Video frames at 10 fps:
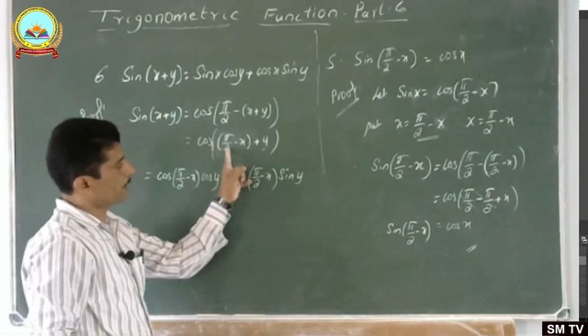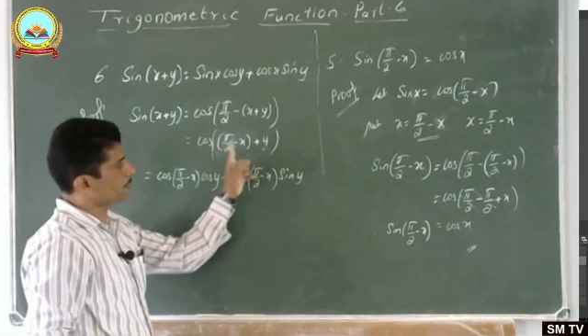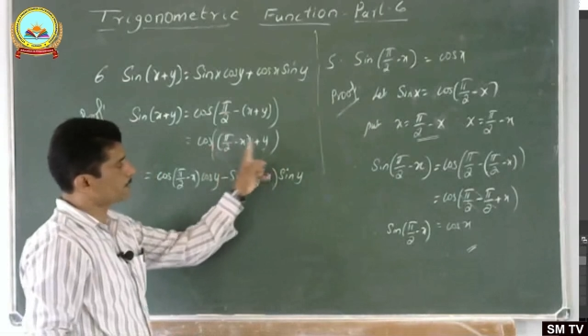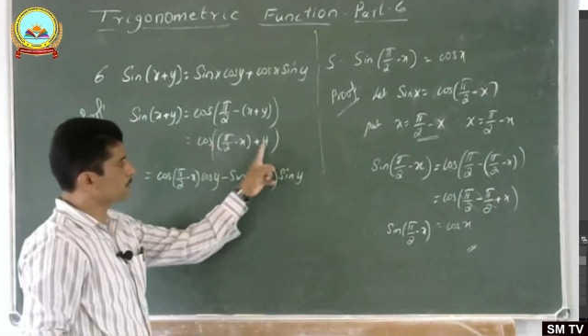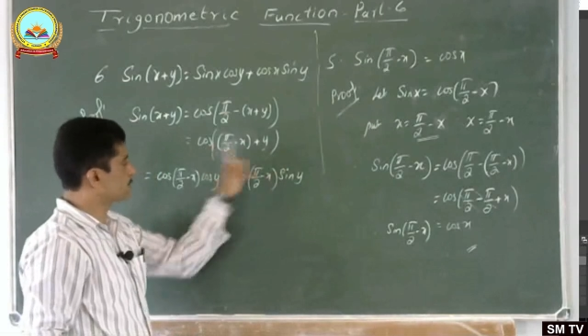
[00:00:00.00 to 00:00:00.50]

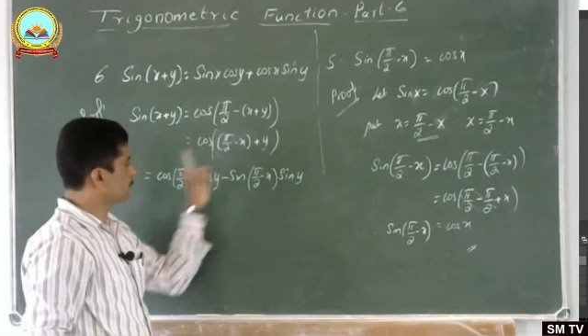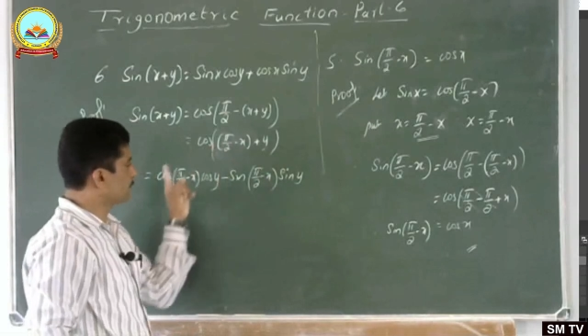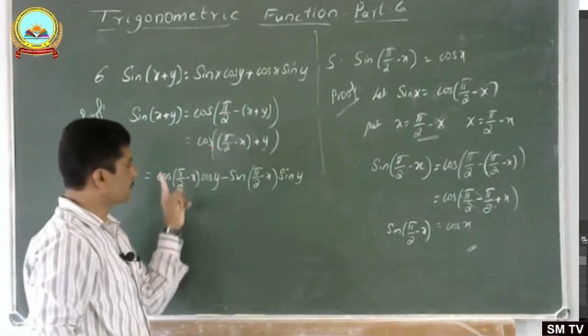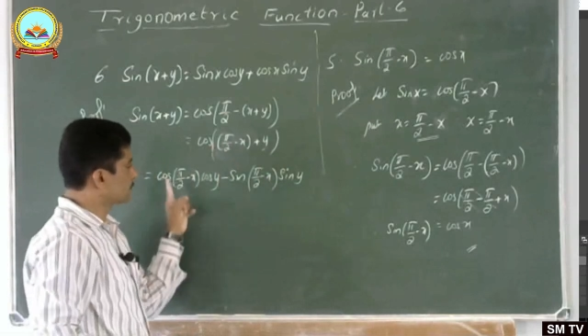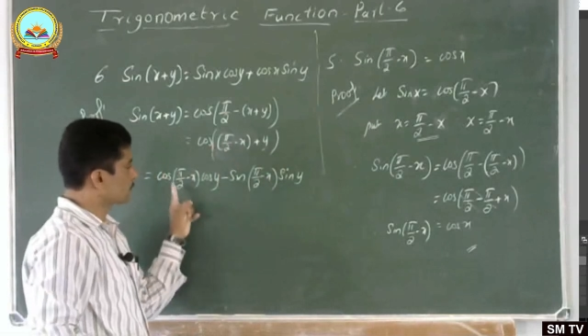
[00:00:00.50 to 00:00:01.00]
x plus
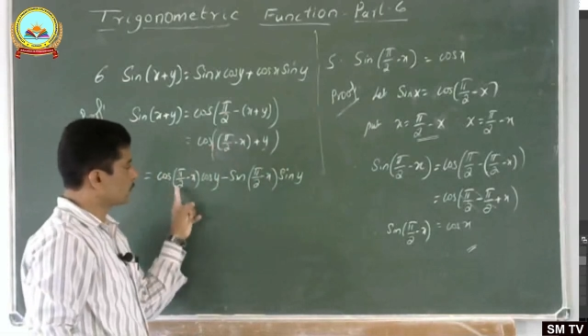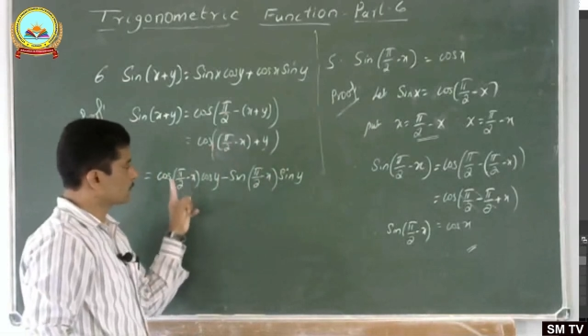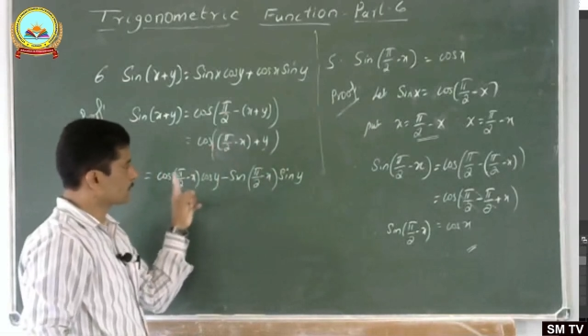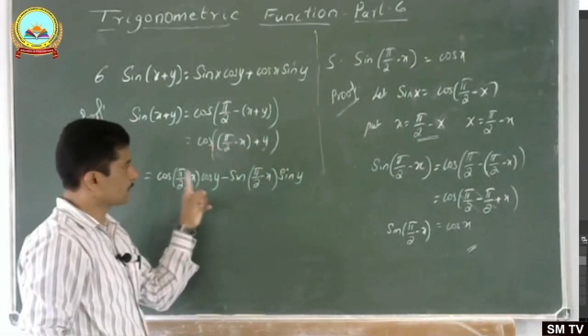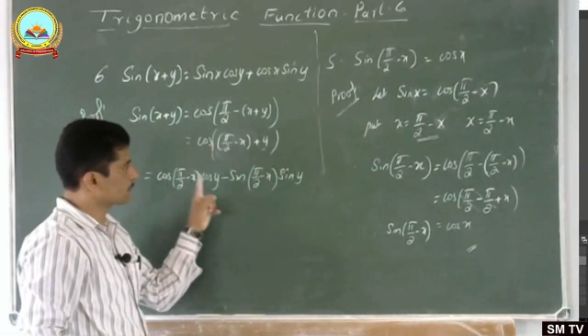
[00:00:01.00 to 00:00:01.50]
y means
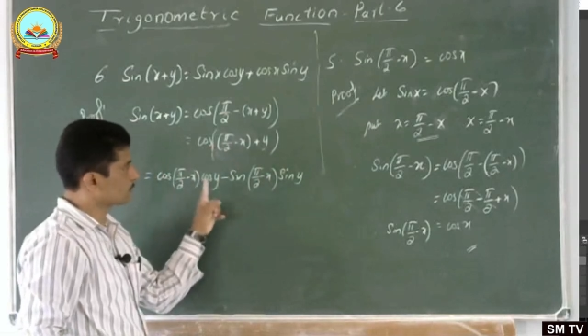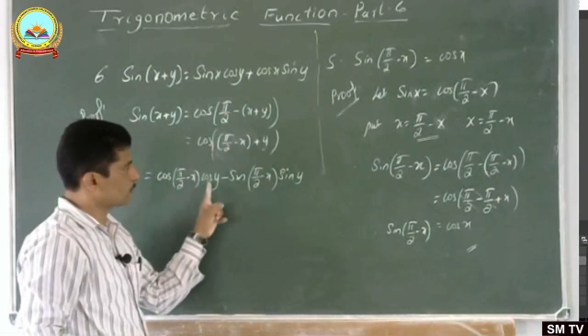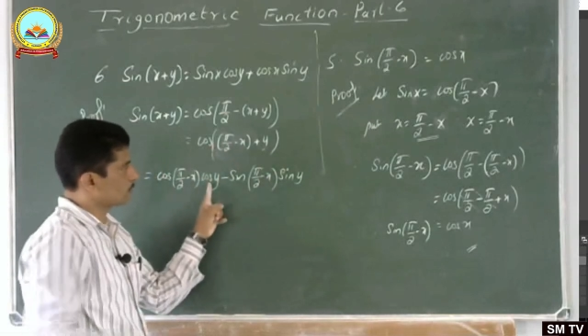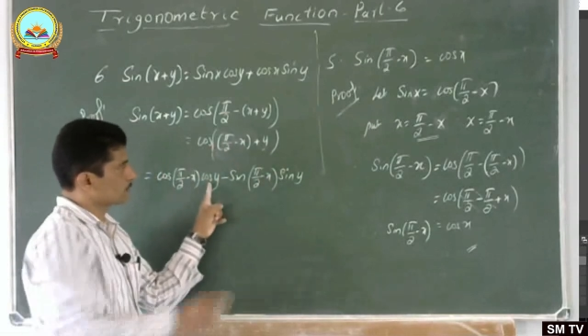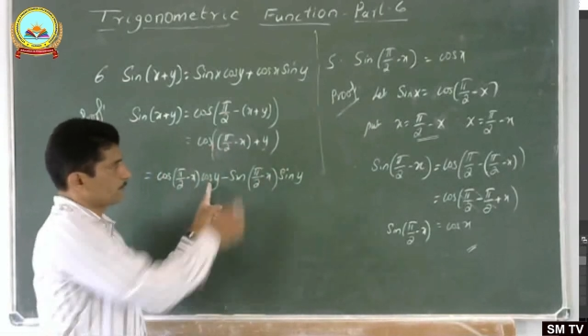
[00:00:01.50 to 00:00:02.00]
cos x
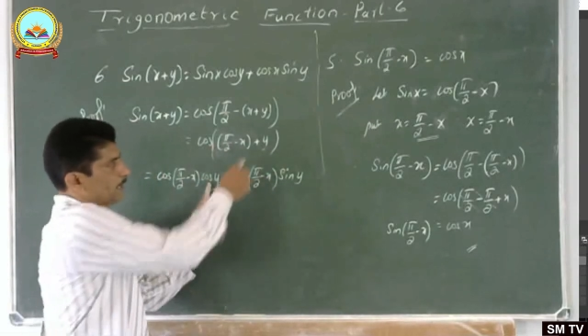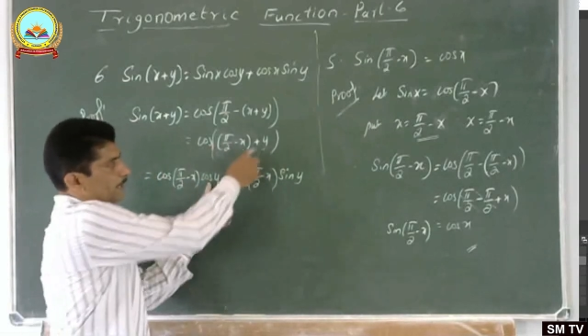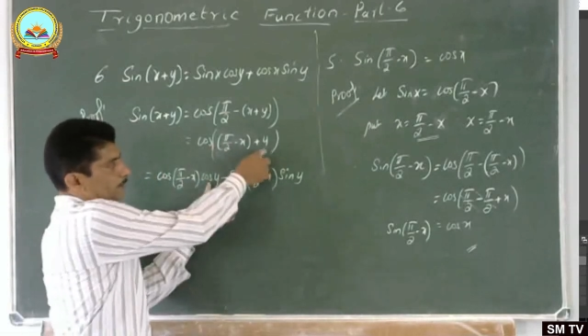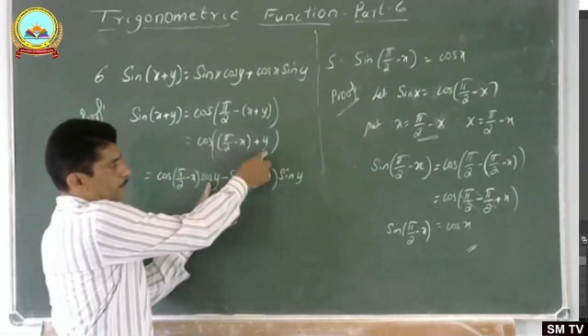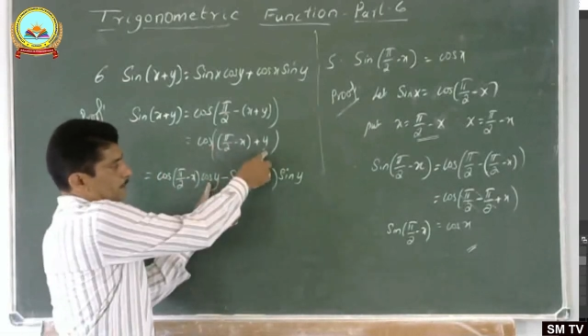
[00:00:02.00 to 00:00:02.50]
cos y
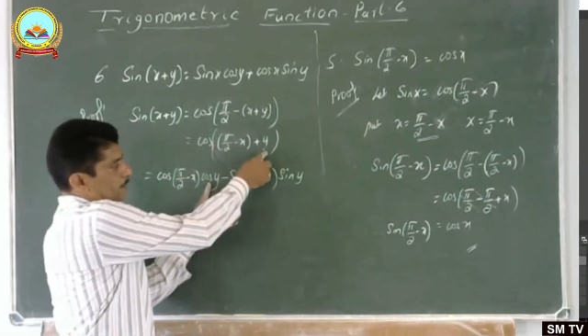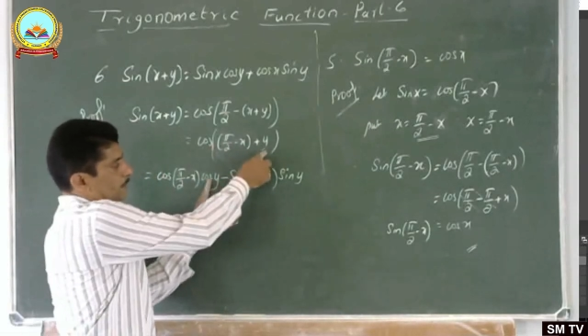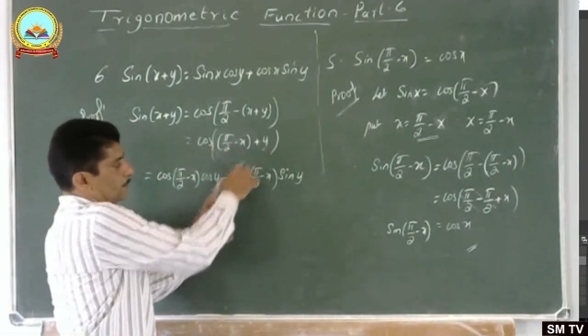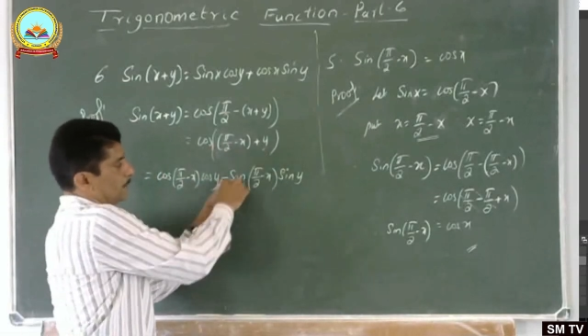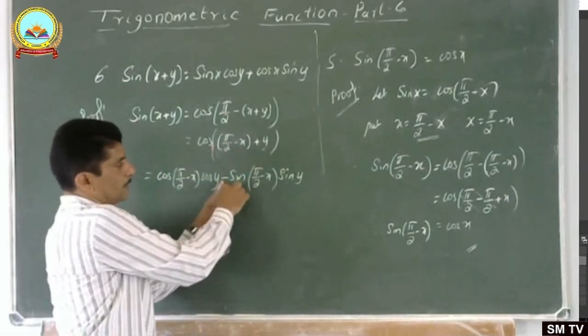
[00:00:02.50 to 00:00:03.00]

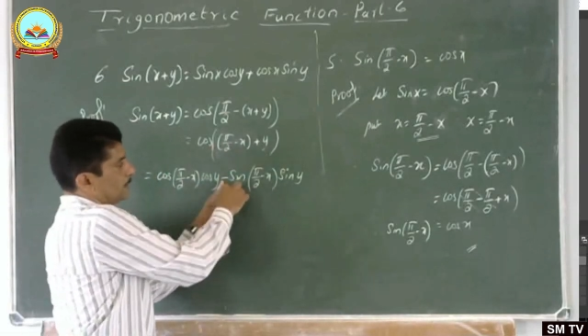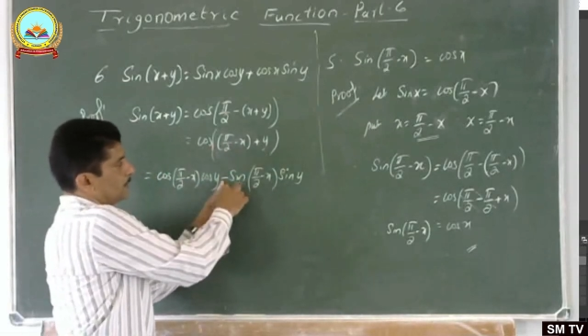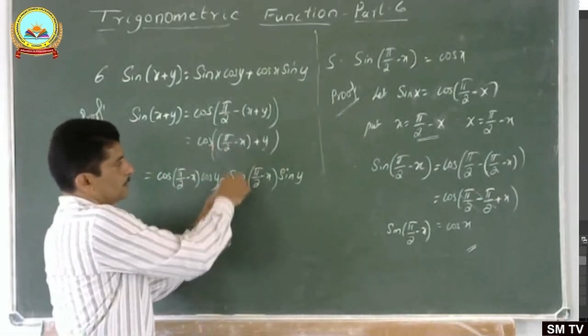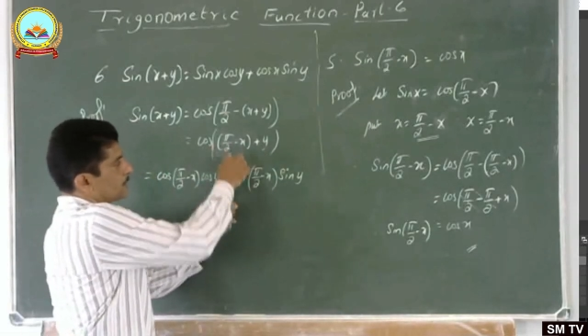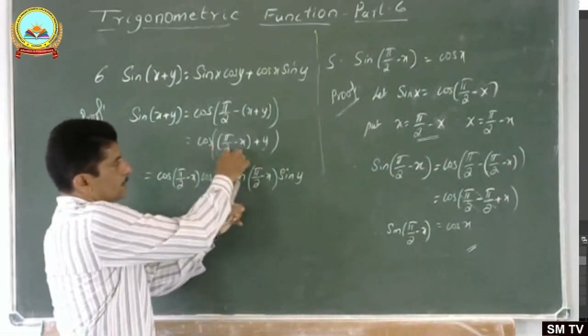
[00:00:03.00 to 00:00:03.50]

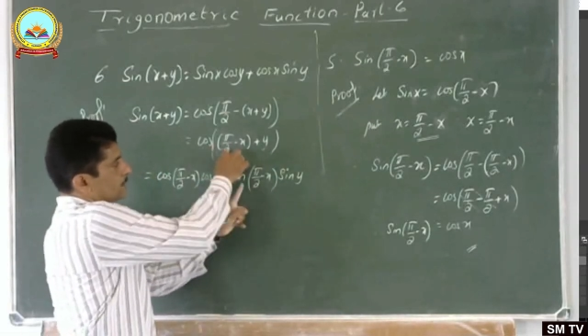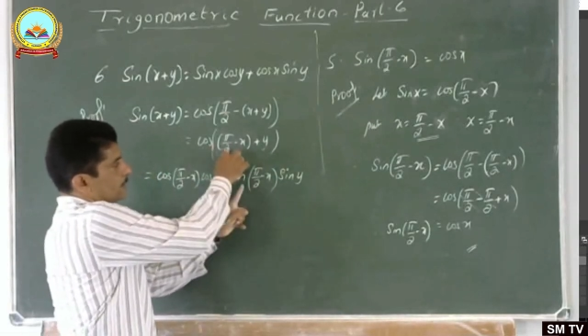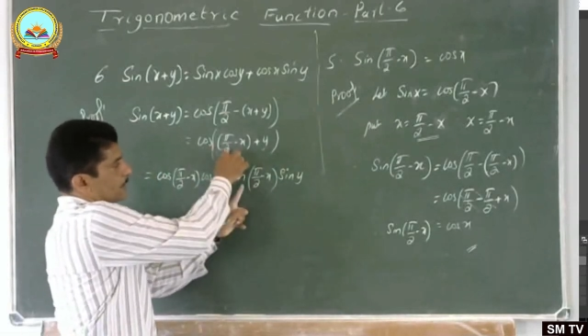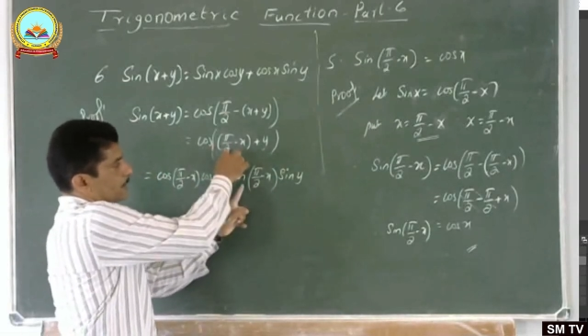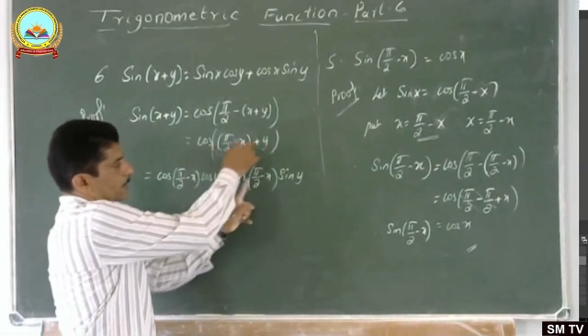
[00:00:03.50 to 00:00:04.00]
minus
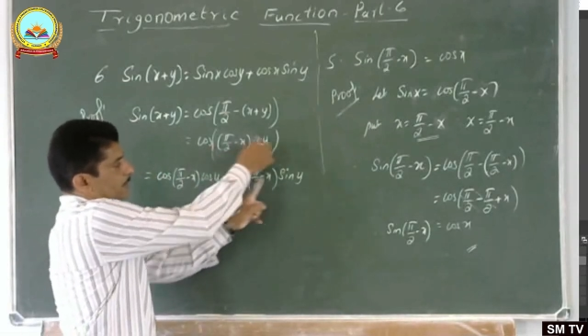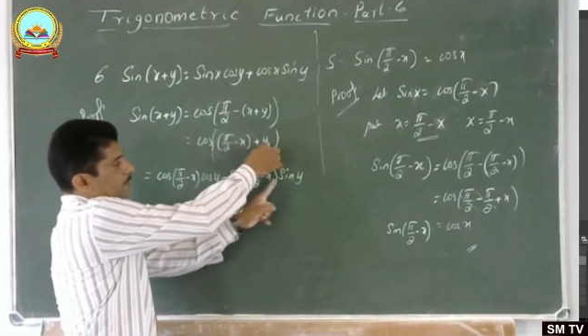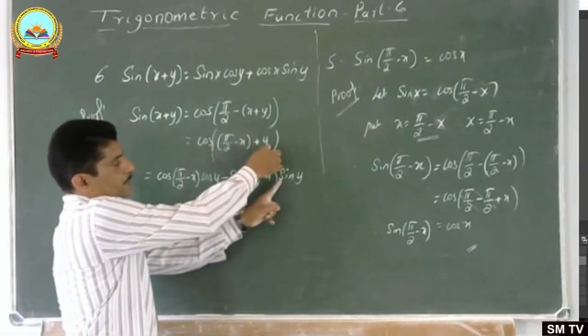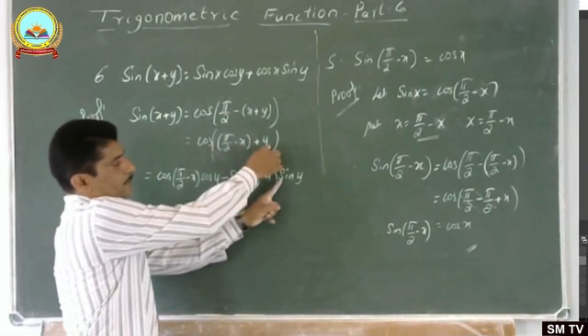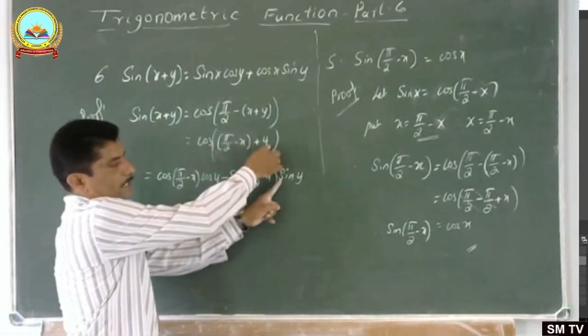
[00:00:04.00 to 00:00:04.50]
sin
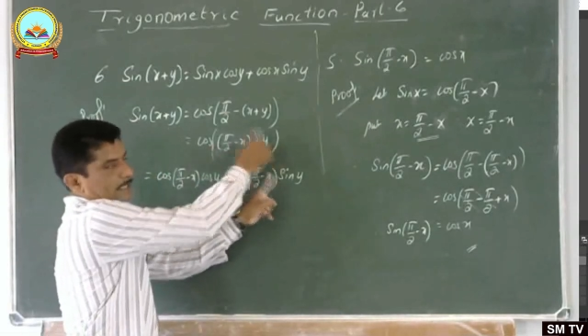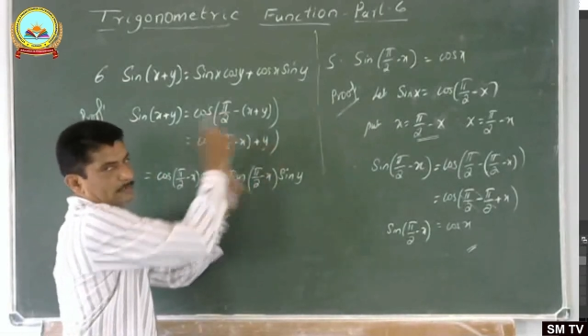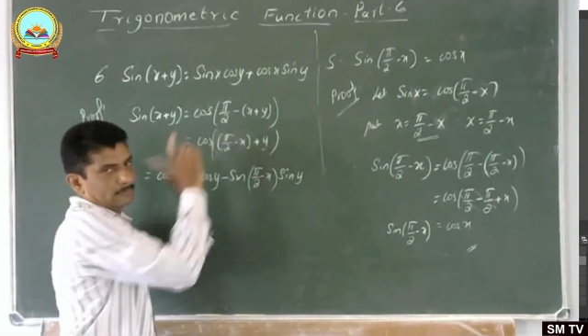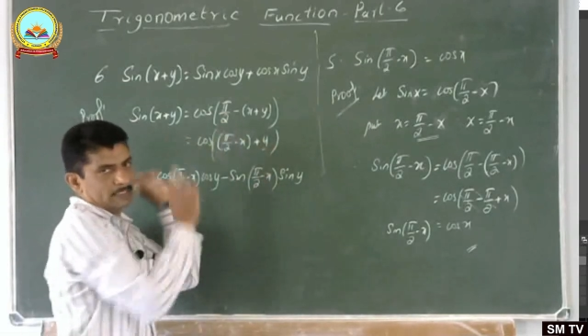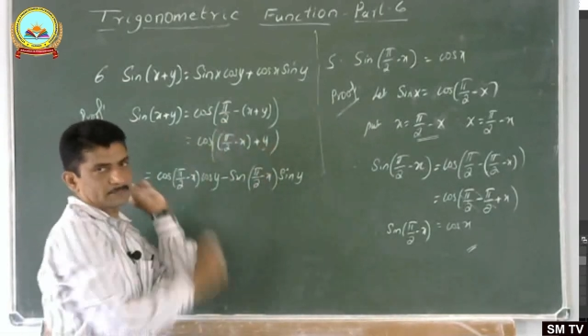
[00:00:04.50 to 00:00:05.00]
x sin
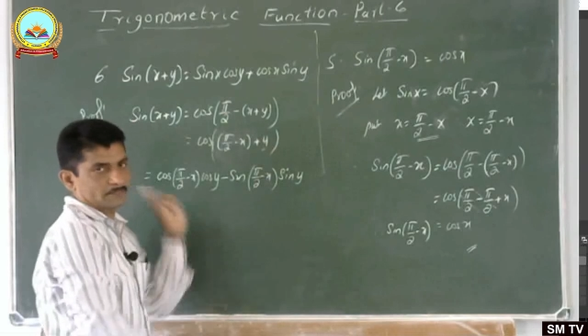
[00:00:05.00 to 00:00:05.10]
y.